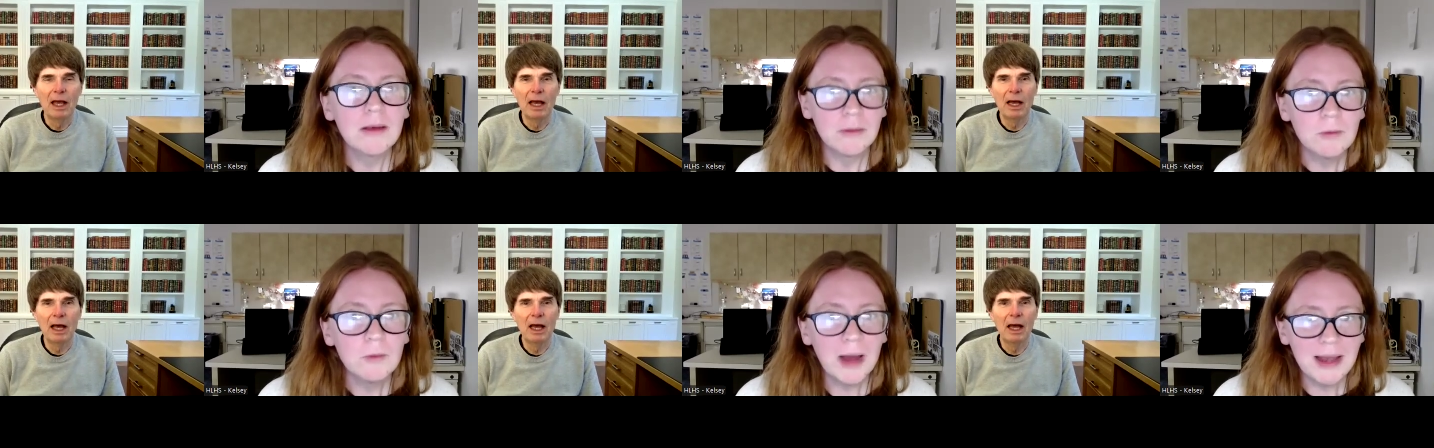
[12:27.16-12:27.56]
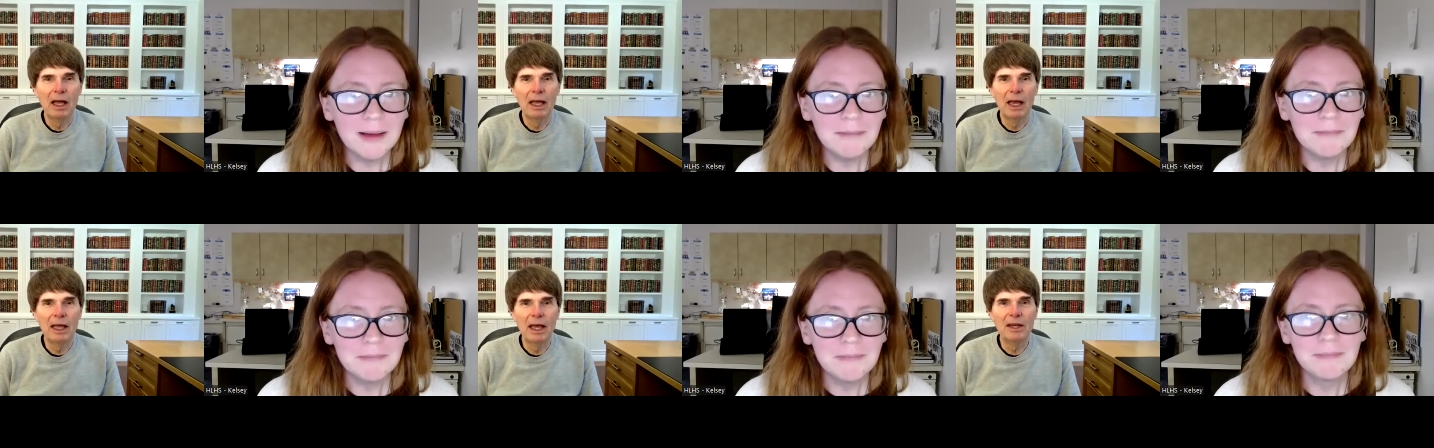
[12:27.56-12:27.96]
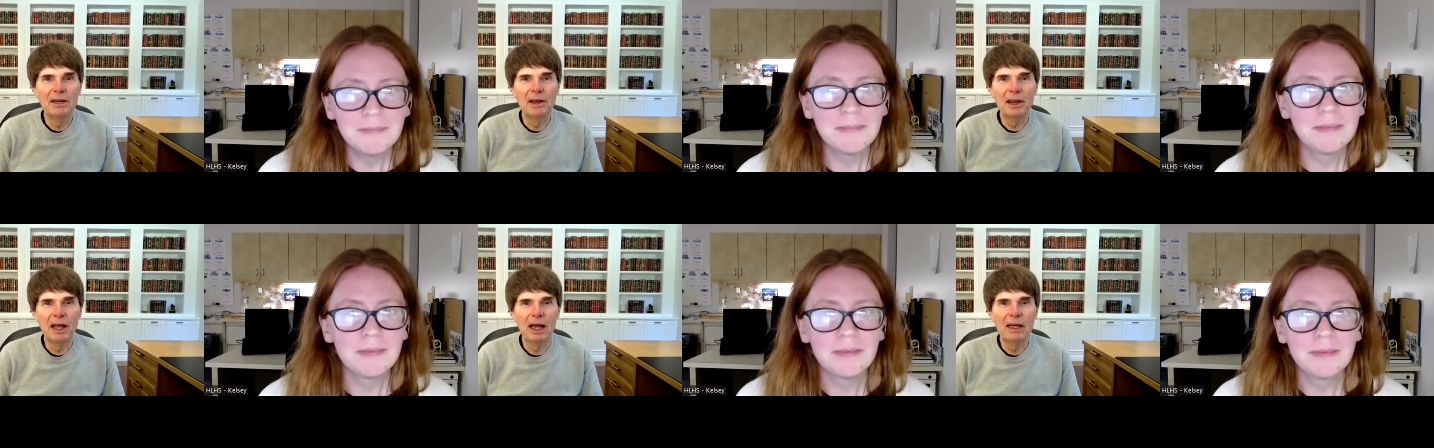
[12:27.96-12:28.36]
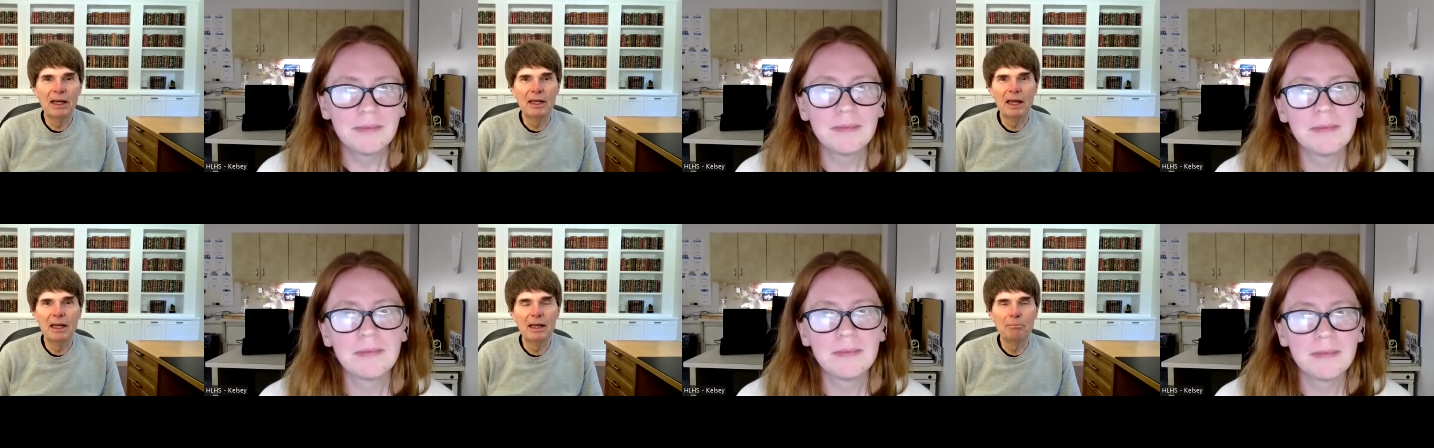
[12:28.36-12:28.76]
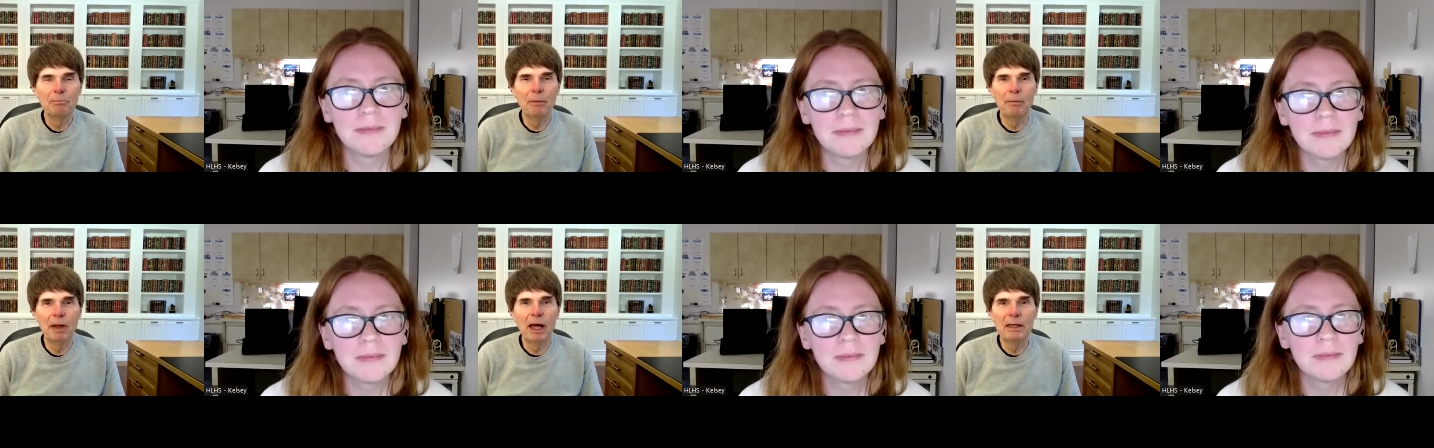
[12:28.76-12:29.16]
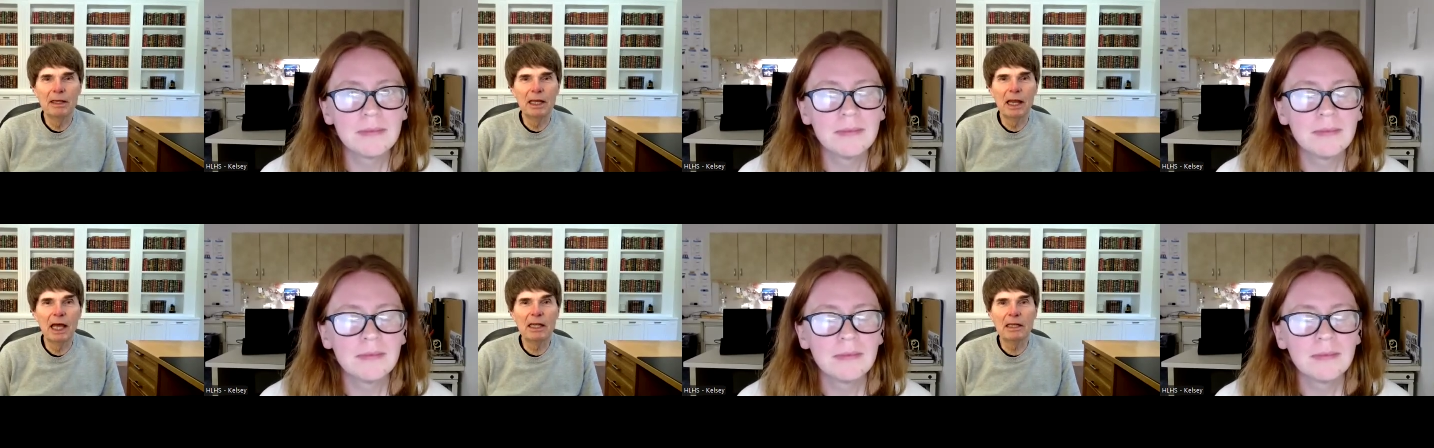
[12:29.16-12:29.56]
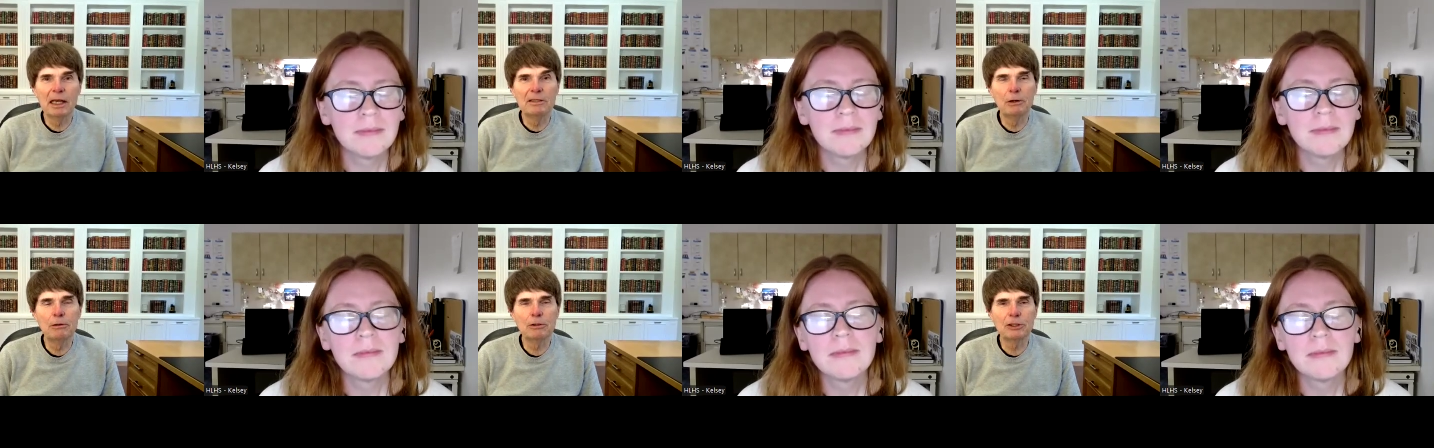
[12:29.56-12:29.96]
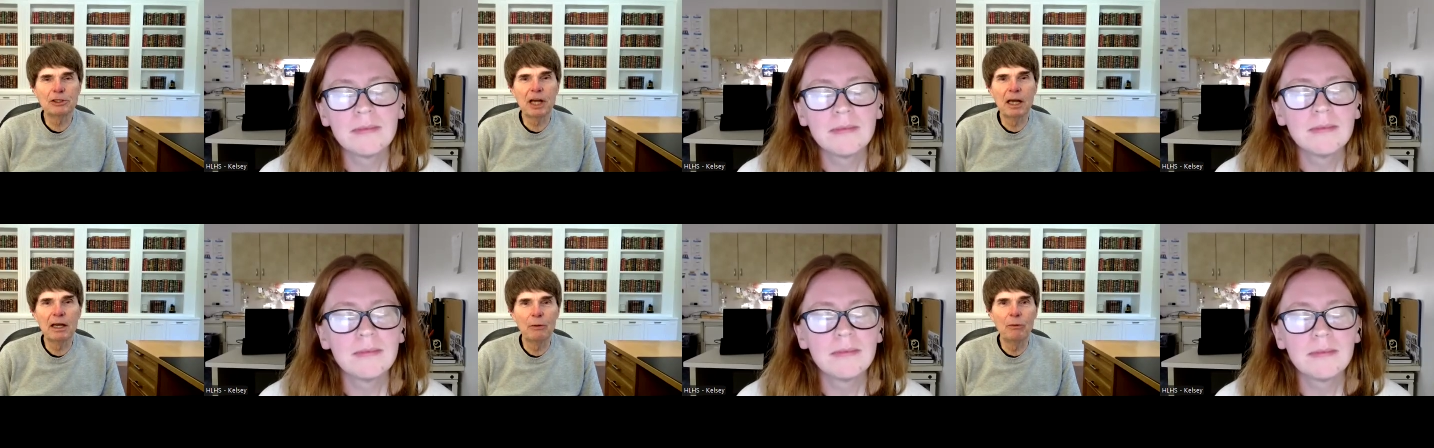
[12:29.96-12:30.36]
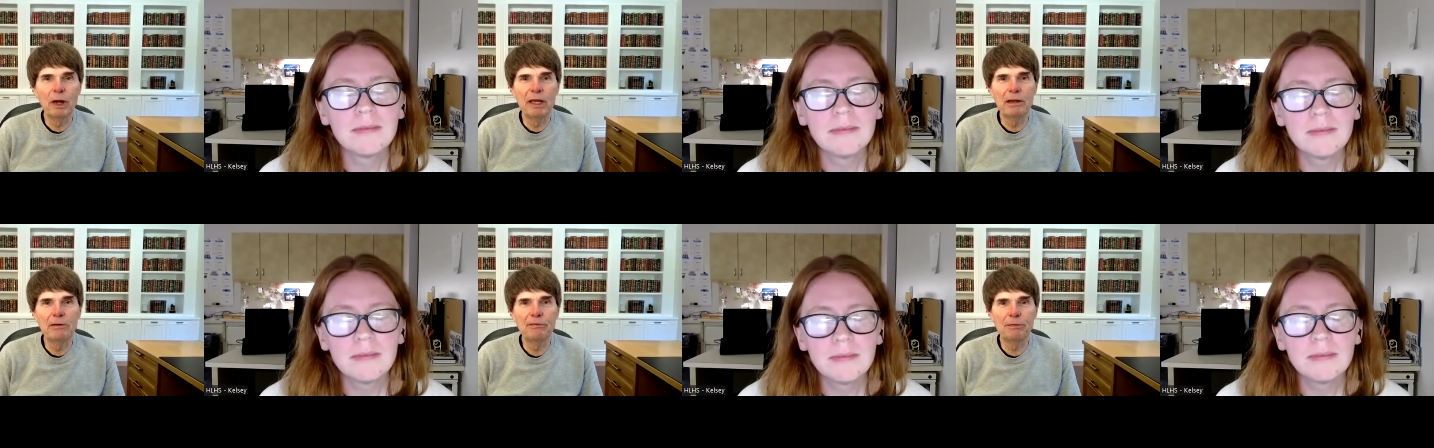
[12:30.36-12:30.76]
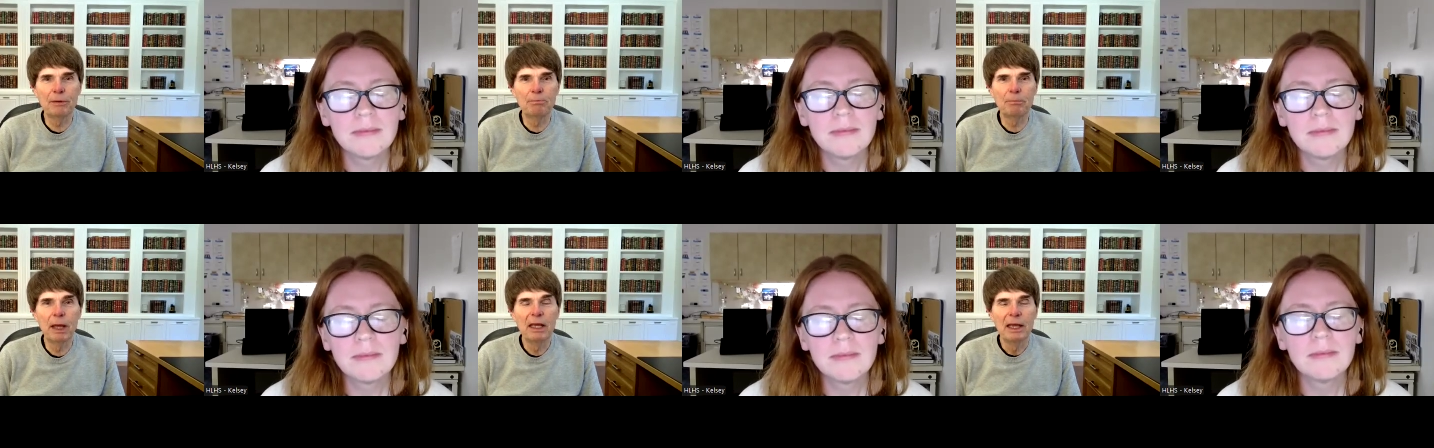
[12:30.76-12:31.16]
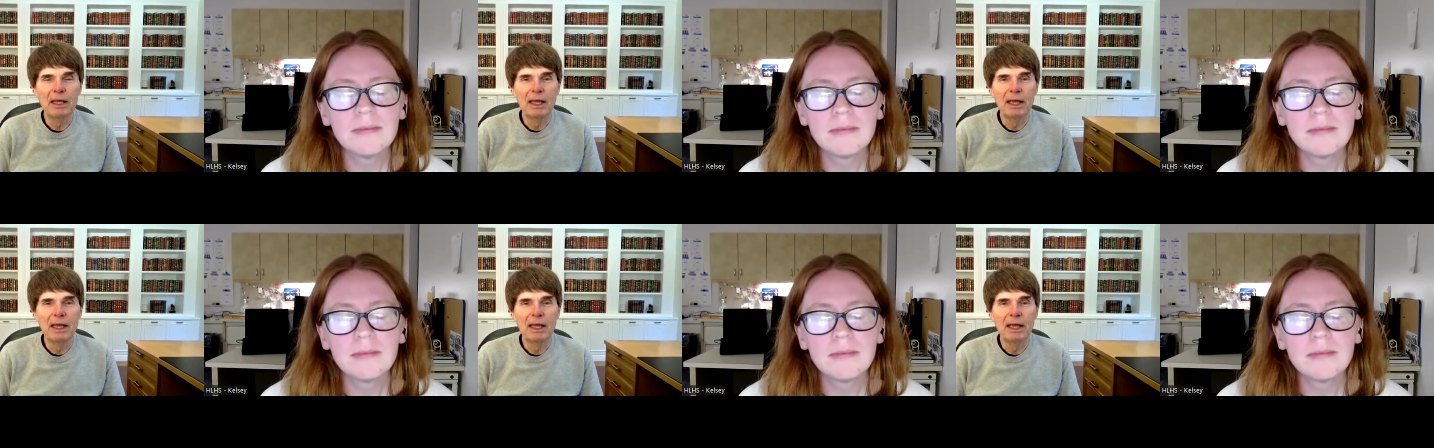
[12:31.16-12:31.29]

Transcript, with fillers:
Speaker 1: Uh, and, uh, and I don't shy away from